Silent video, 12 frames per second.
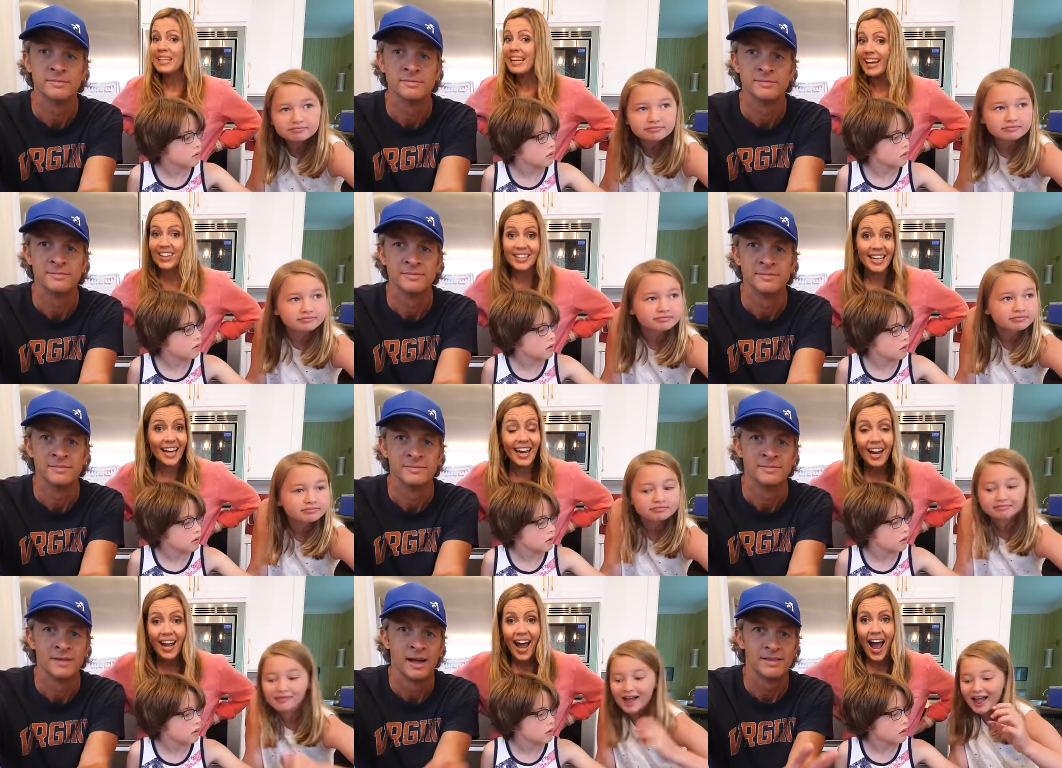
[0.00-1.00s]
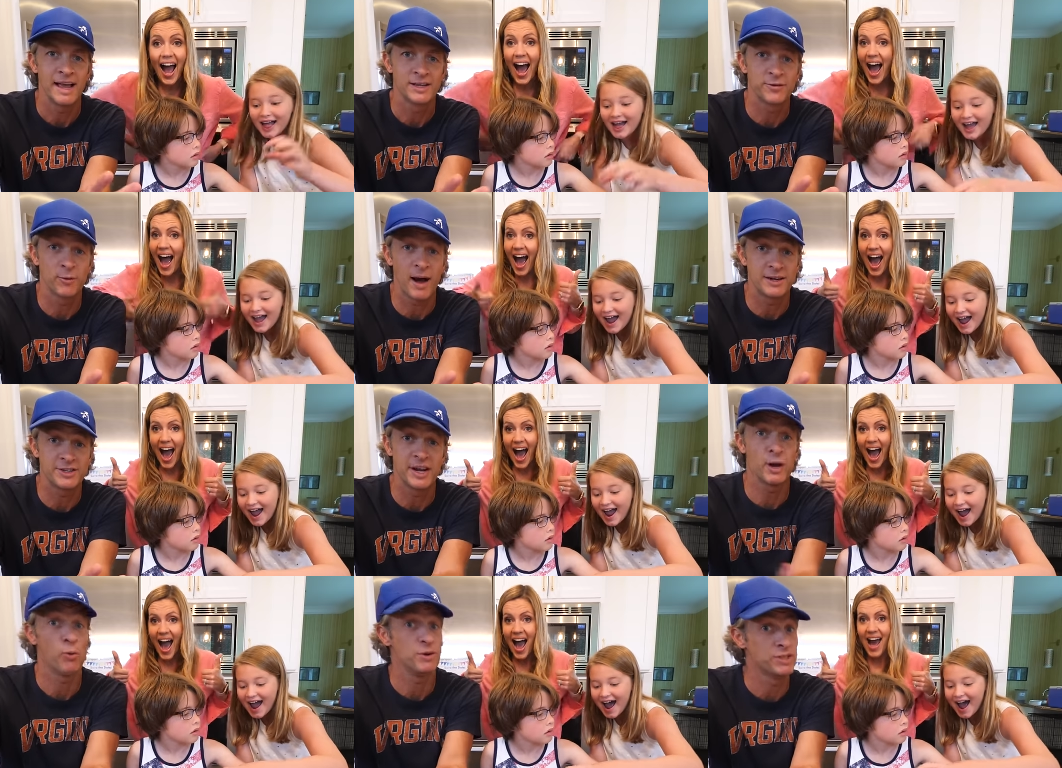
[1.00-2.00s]
Speaker 1: We nailed it.
Speaker 2: Thanks for
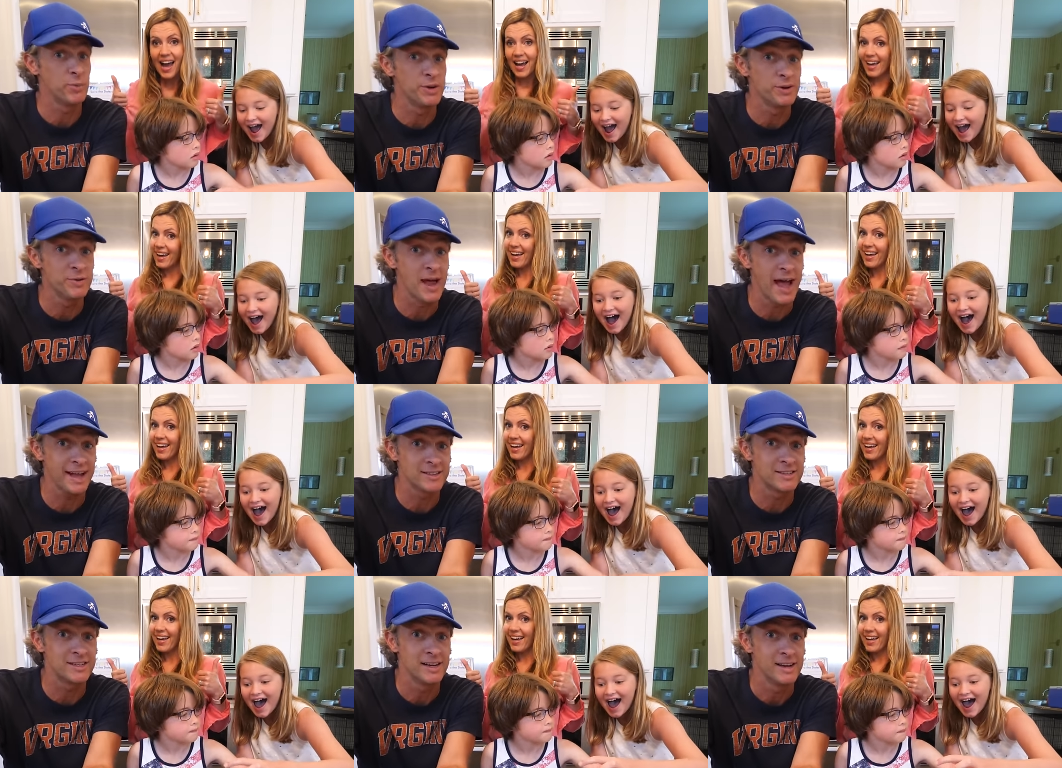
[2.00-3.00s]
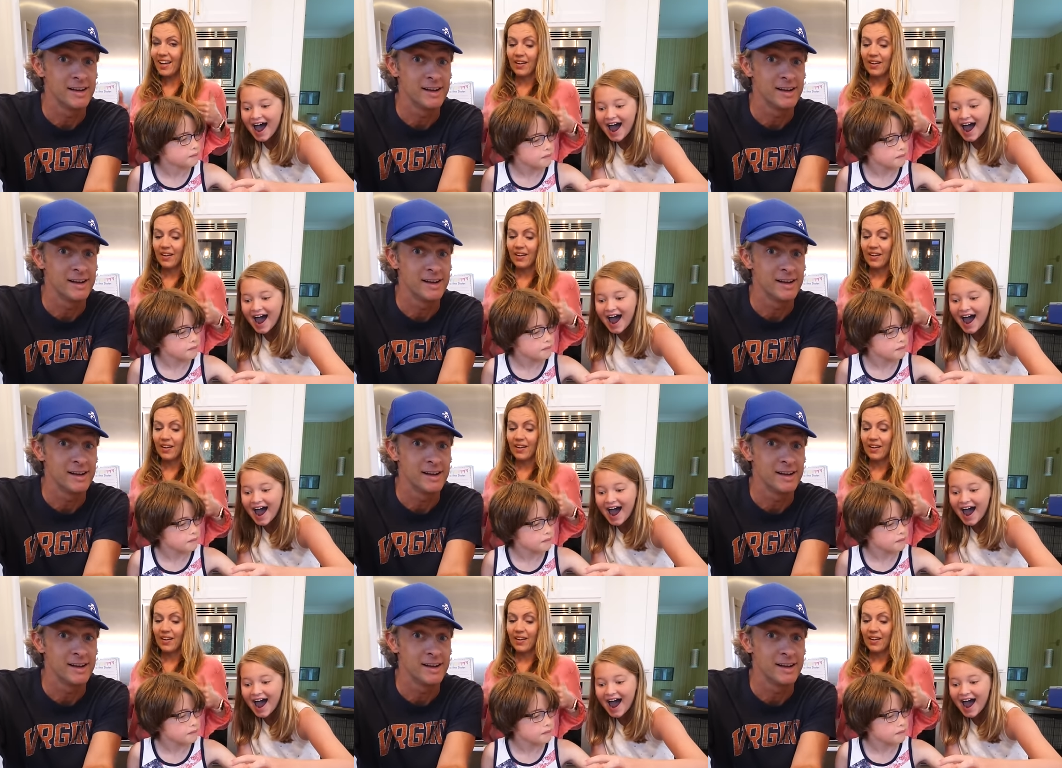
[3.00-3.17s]
watching. What should we do next?